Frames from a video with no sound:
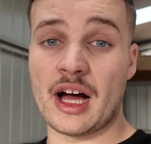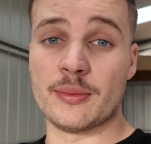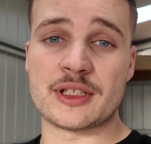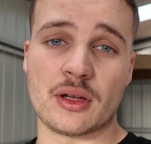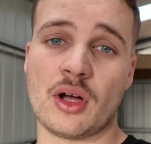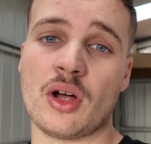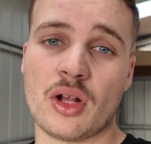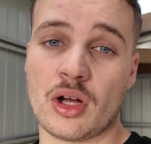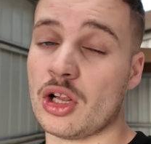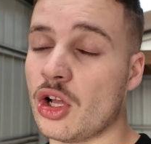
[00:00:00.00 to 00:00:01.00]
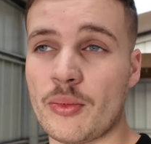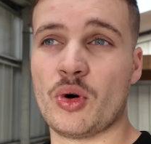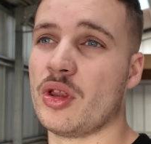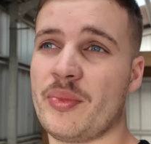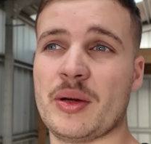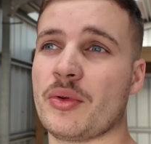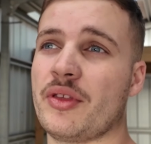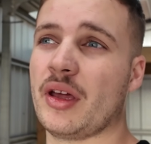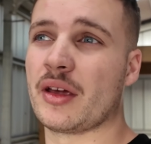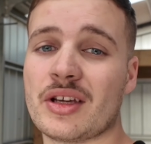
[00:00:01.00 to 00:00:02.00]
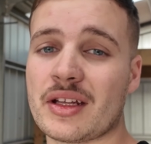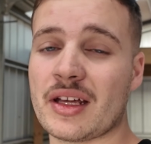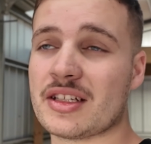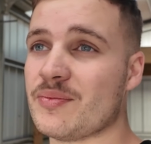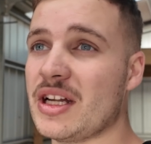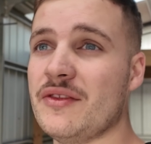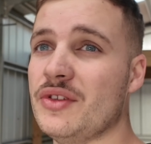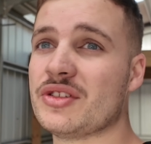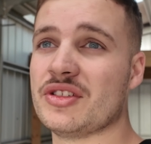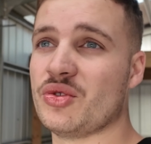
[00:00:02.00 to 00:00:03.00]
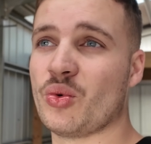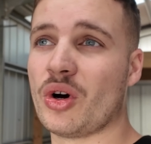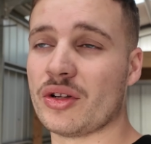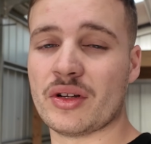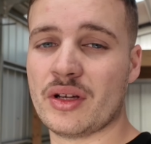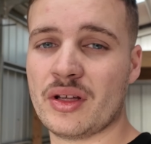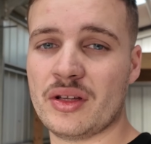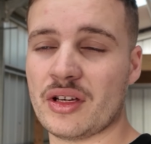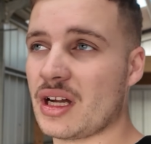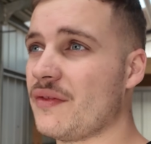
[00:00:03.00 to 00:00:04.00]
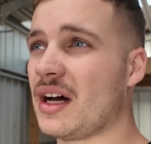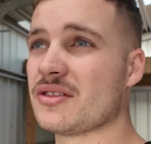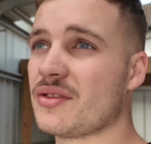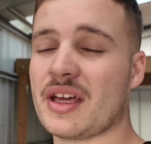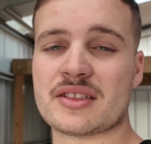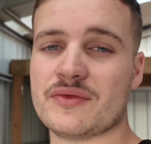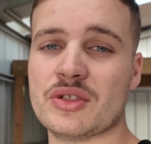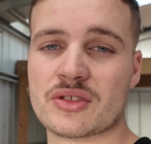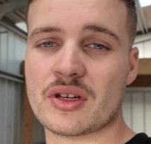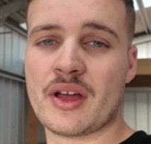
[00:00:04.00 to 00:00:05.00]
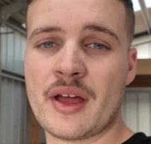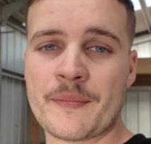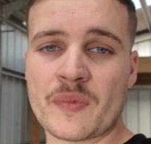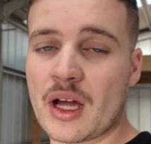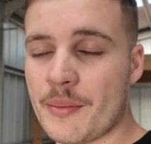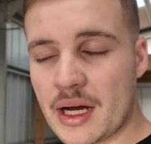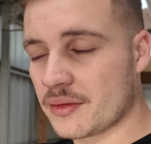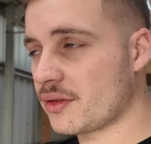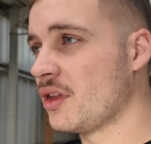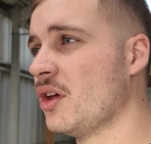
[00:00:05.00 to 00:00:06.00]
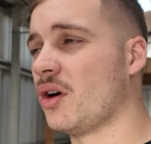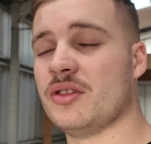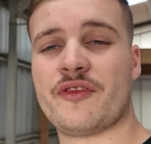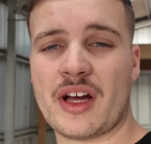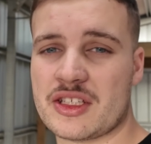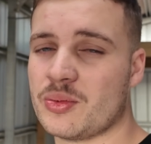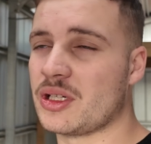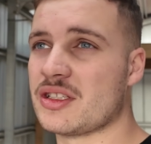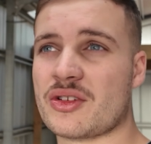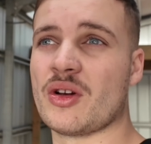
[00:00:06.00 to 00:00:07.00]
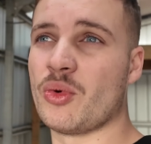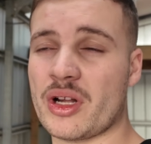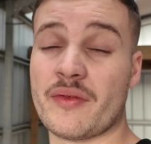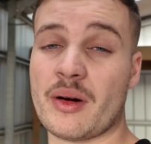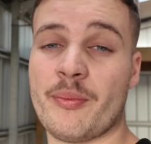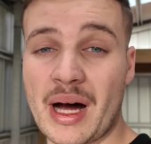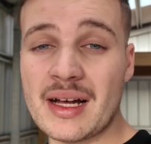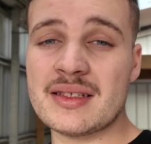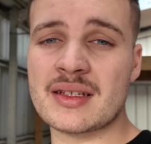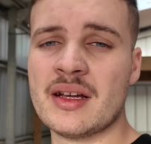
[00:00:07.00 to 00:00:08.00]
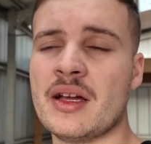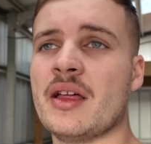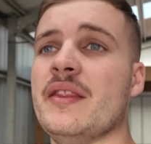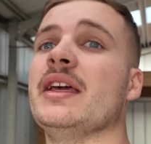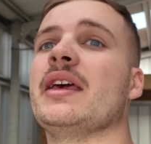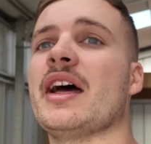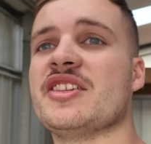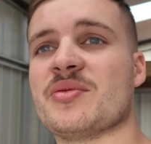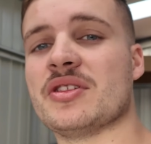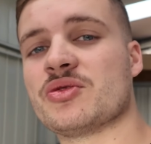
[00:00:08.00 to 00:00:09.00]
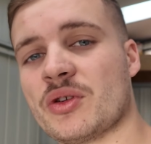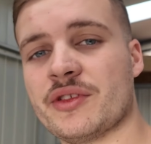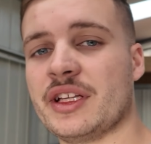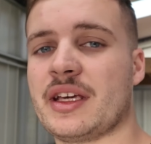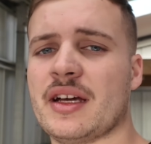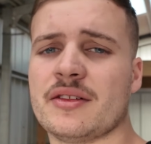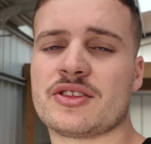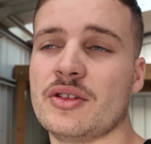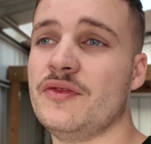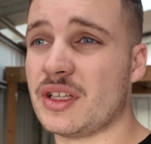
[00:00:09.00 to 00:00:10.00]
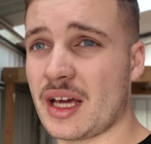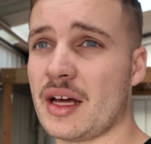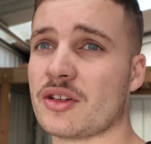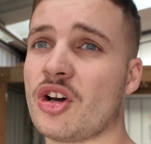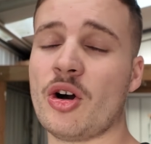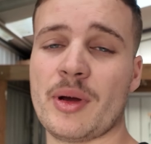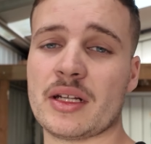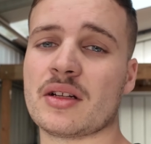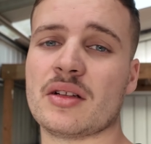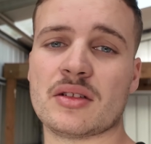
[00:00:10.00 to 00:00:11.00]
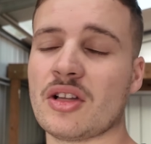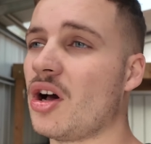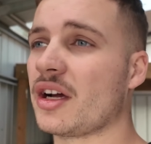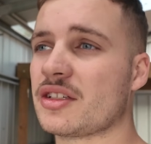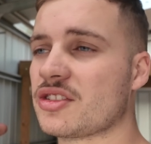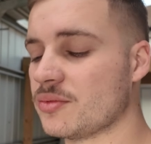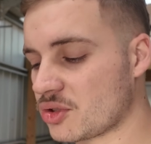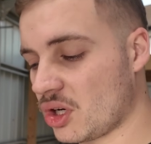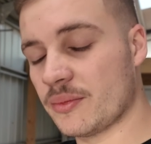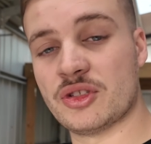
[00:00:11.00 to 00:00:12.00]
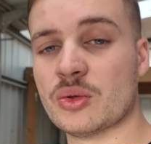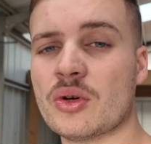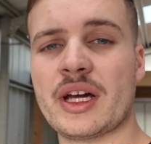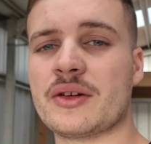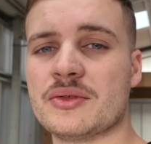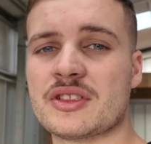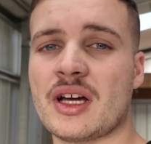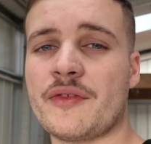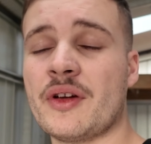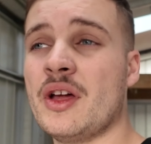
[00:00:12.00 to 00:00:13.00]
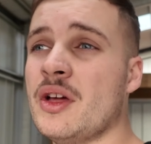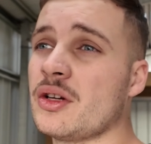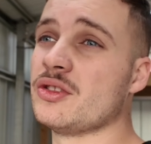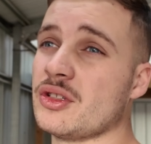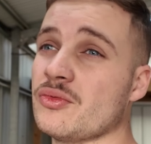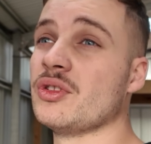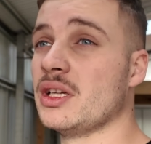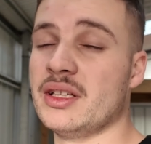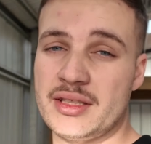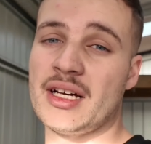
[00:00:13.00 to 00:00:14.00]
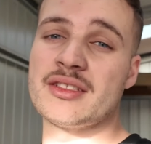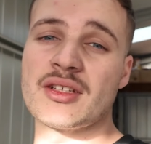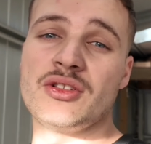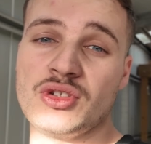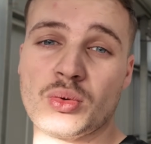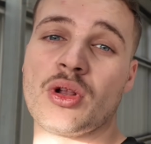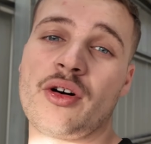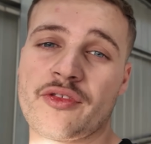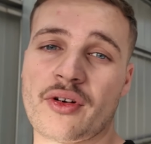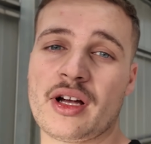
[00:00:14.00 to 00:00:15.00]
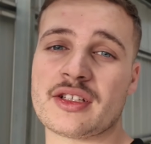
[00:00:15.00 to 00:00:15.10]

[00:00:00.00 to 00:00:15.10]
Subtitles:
helps a lot more than people think. You can get as many views as you want. You can have 100,000 views a month on your Facebook, Instagram, whatever, but the engagement is what really counts. So if you can comment, like, subscribe, do all that good stuff, because it really does do a lot for